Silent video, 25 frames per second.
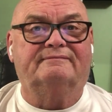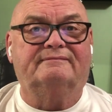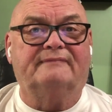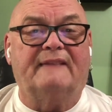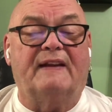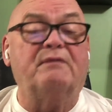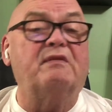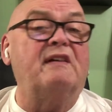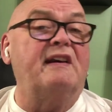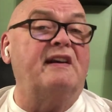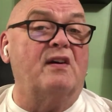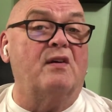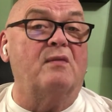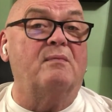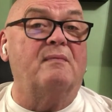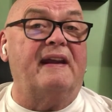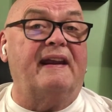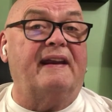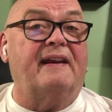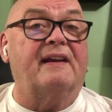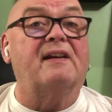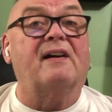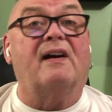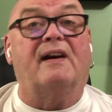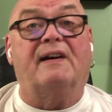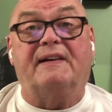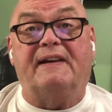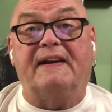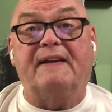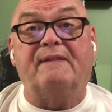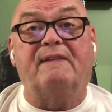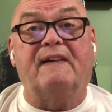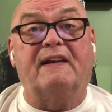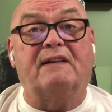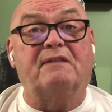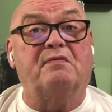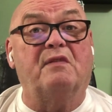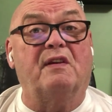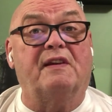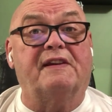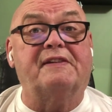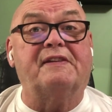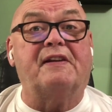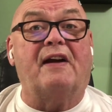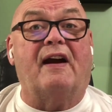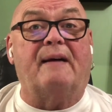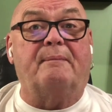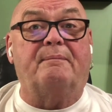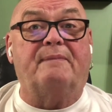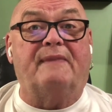if we don't make it, our defense will
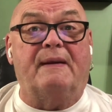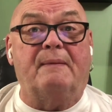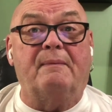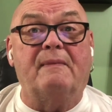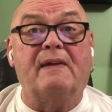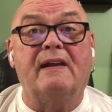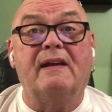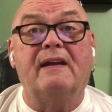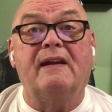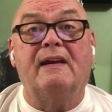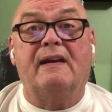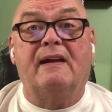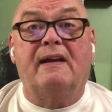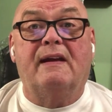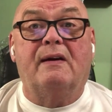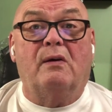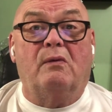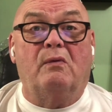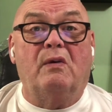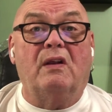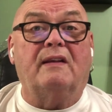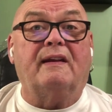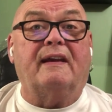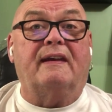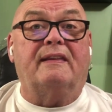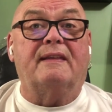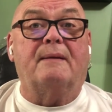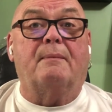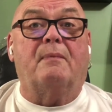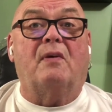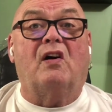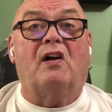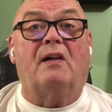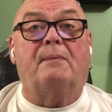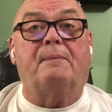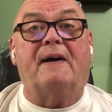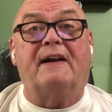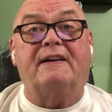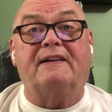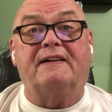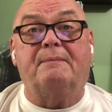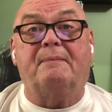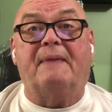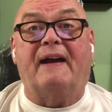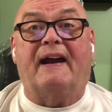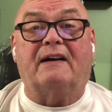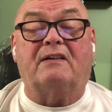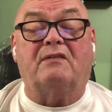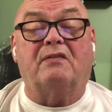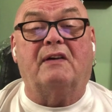stop them. We'll get the ball punted
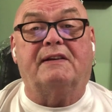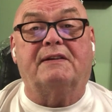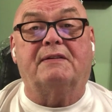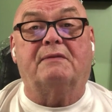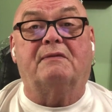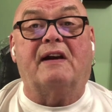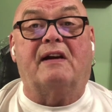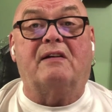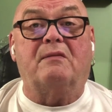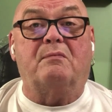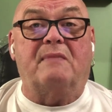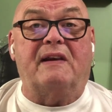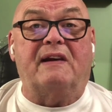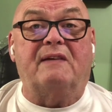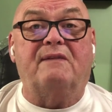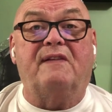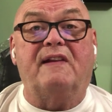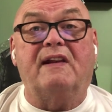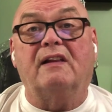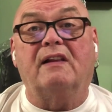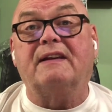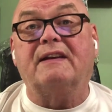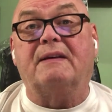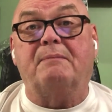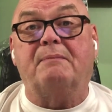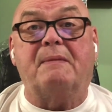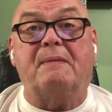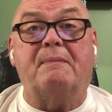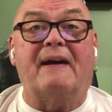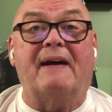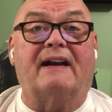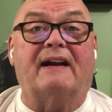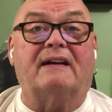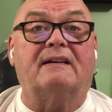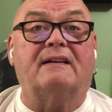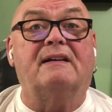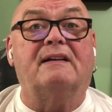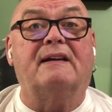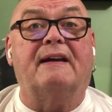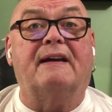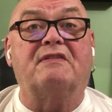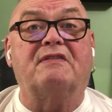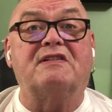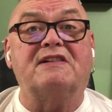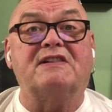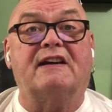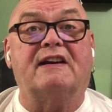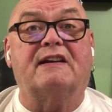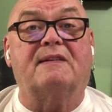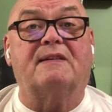back to us around midfield and be back to have a
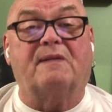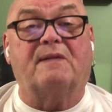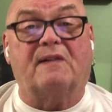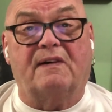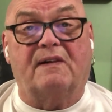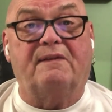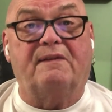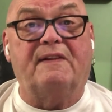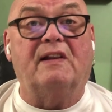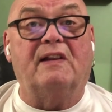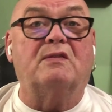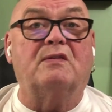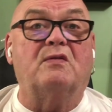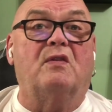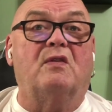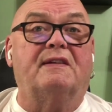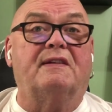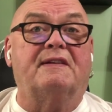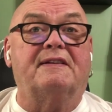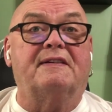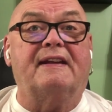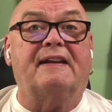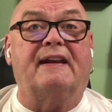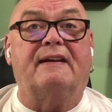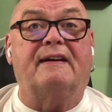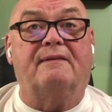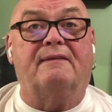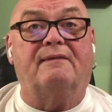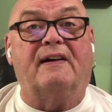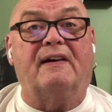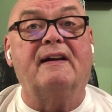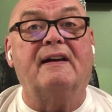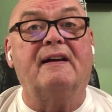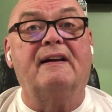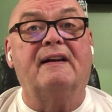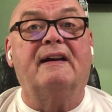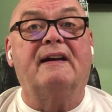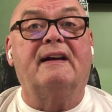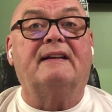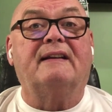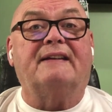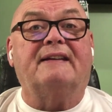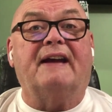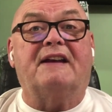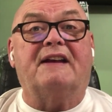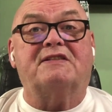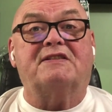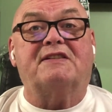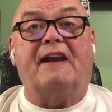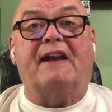chance for a field goal instead of a
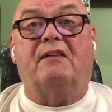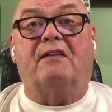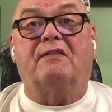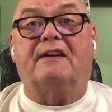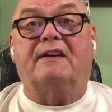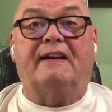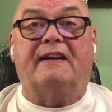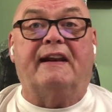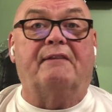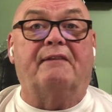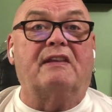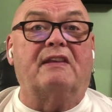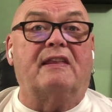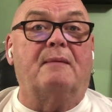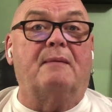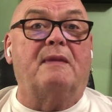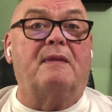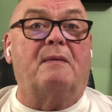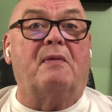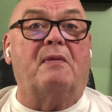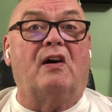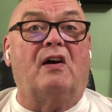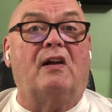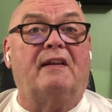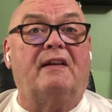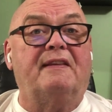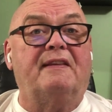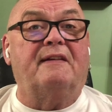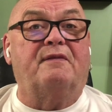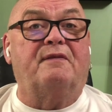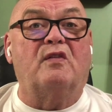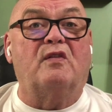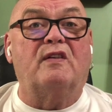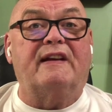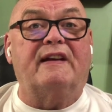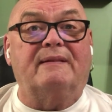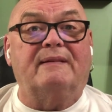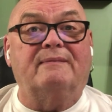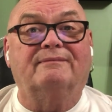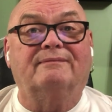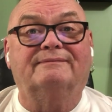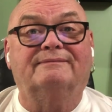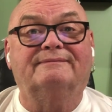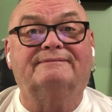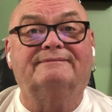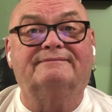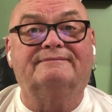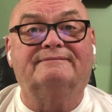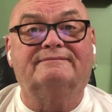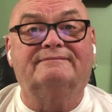touchdown and giving them the ball 40.
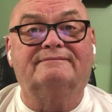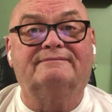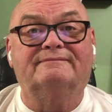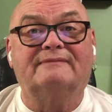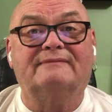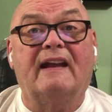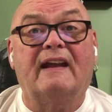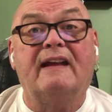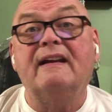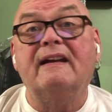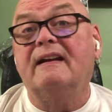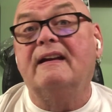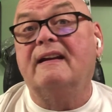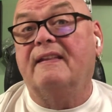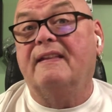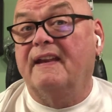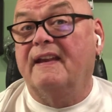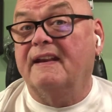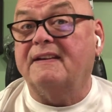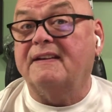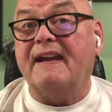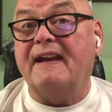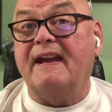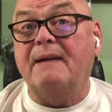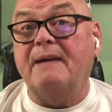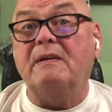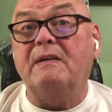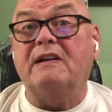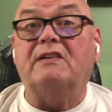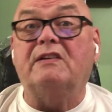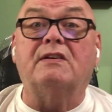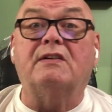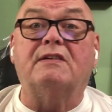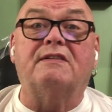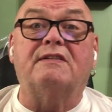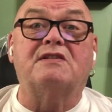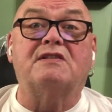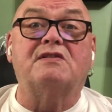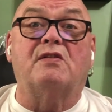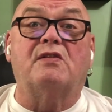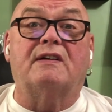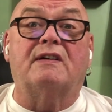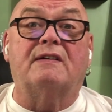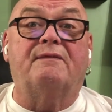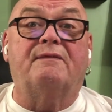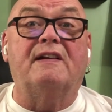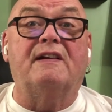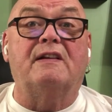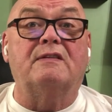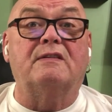This game, he took the
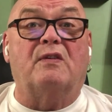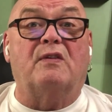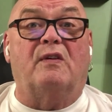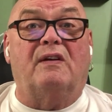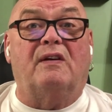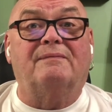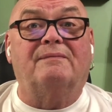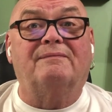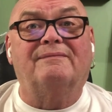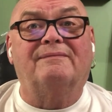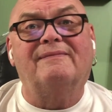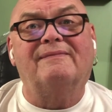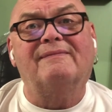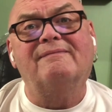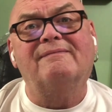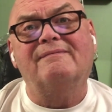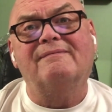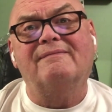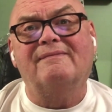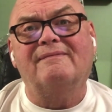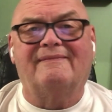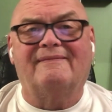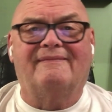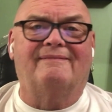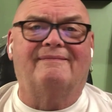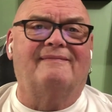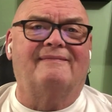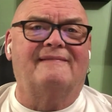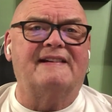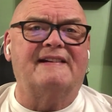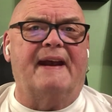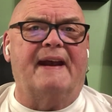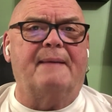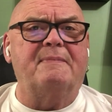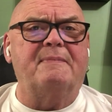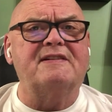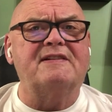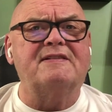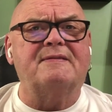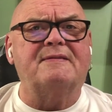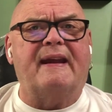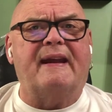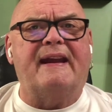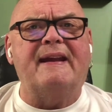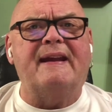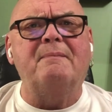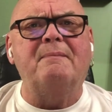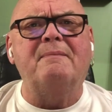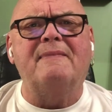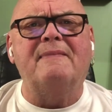short field goal. Championship
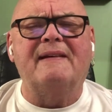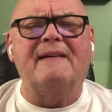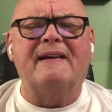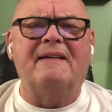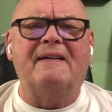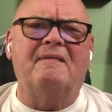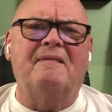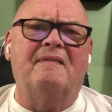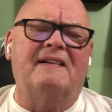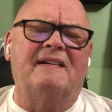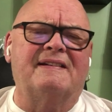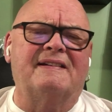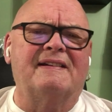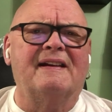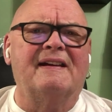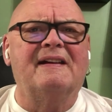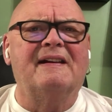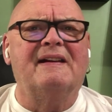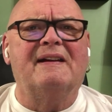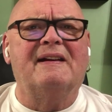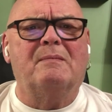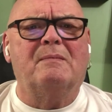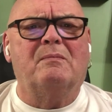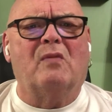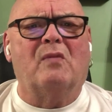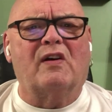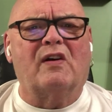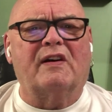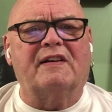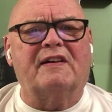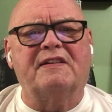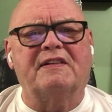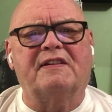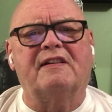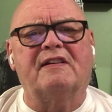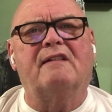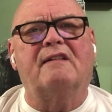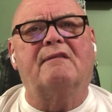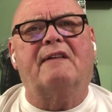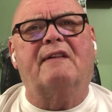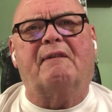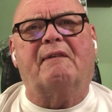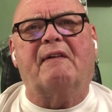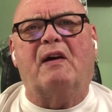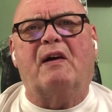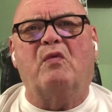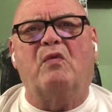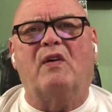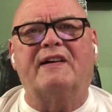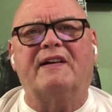game, he was more conservative.
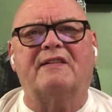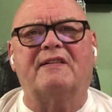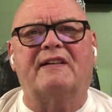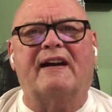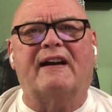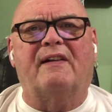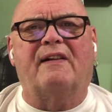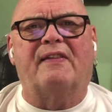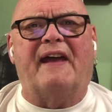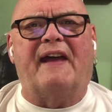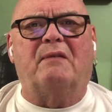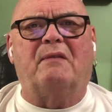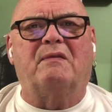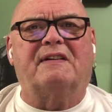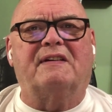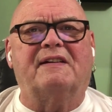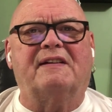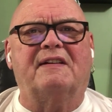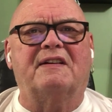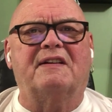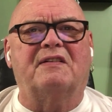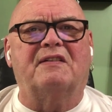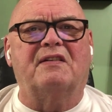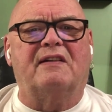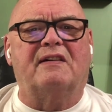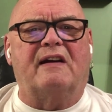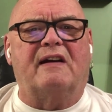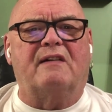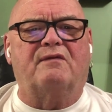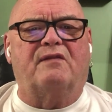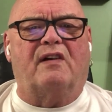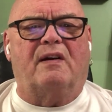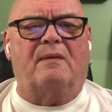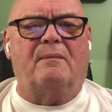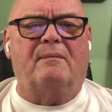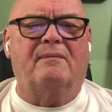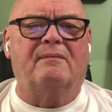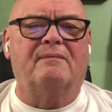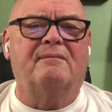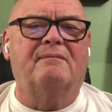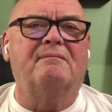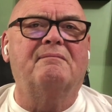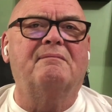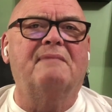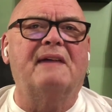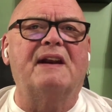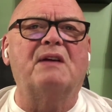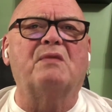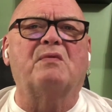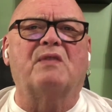I wondered how that was going to turn out for him,
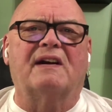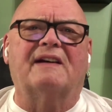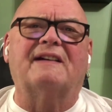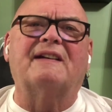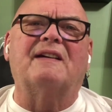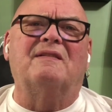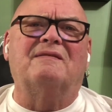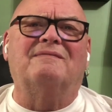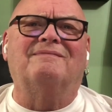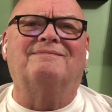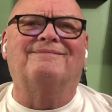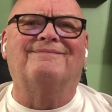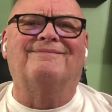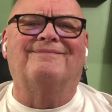but it worked out